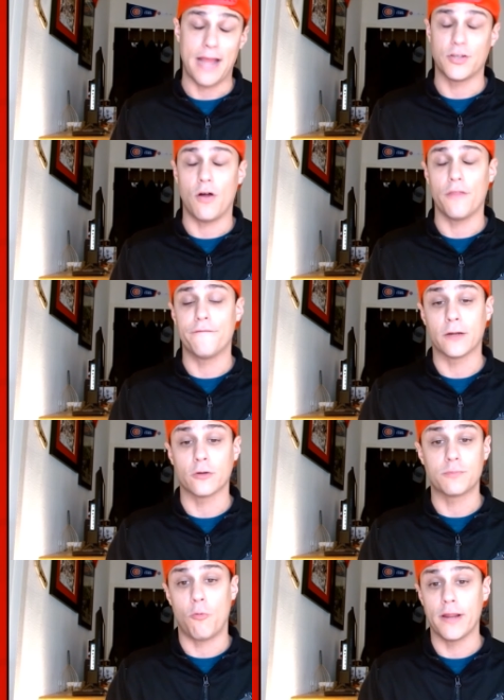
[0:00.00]
has all the
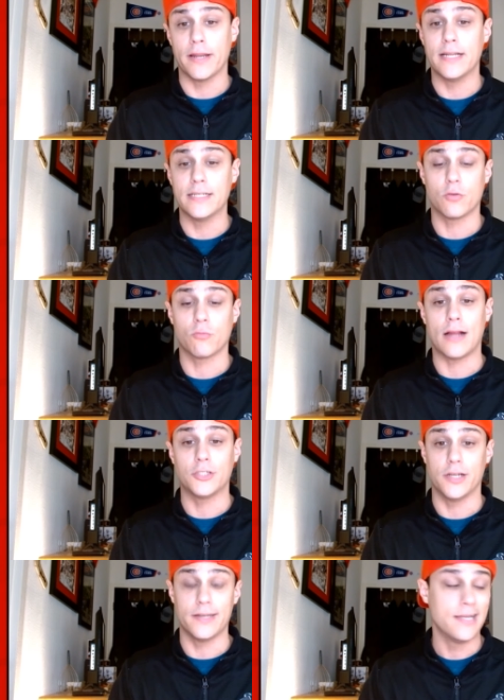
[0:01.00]
fingers pointing in his
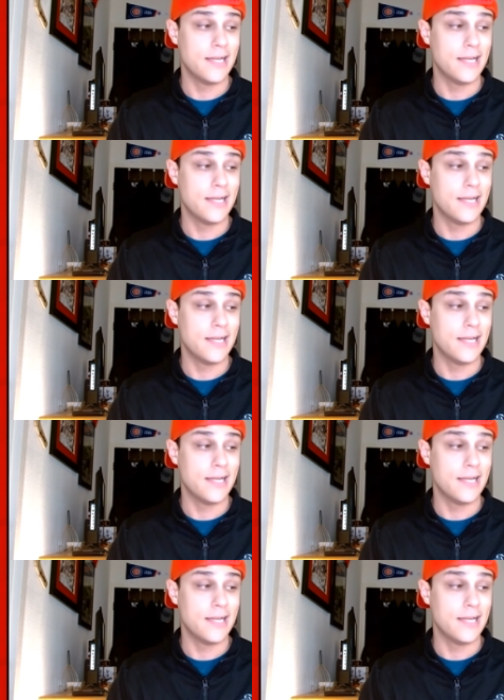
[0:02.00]
direction.